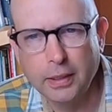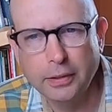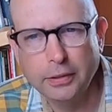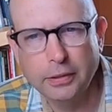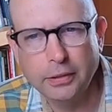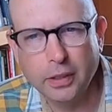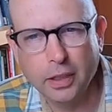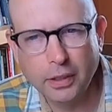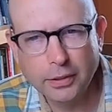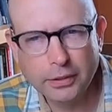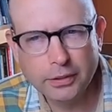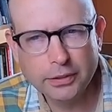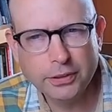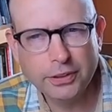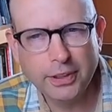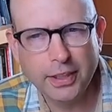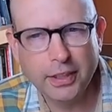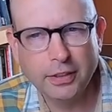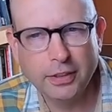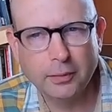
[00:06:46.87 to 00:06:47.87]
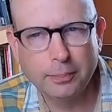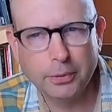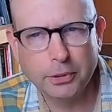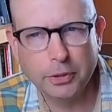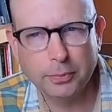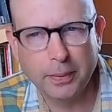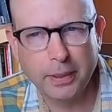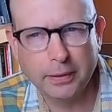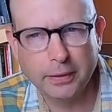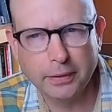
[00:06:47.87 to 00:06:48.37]
to understand their
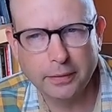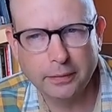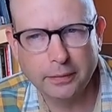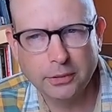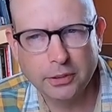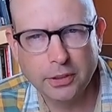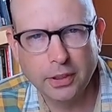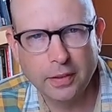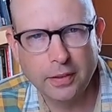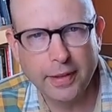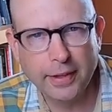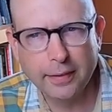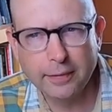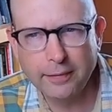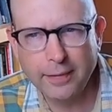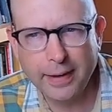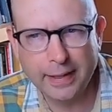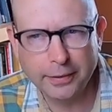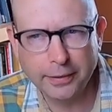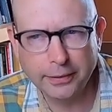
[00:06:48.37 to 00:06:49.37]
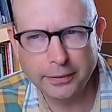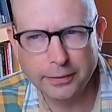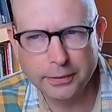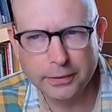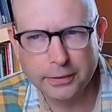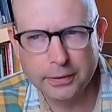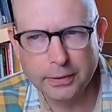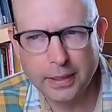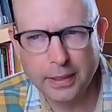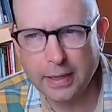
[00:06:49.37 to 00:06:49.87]
perspectives, their
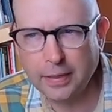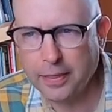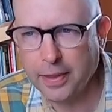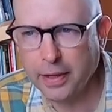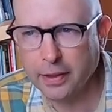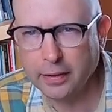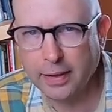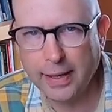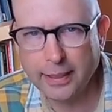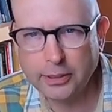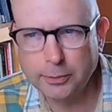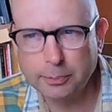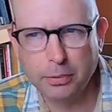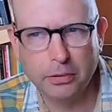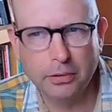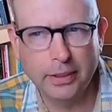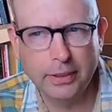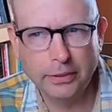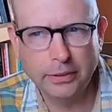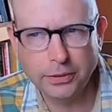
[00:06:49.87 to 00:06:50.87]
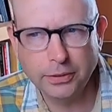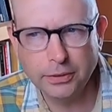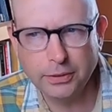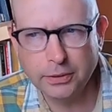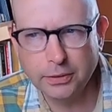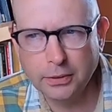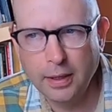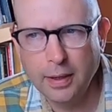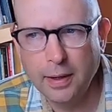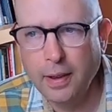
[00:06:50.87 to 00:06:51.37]
values, and their aspirations.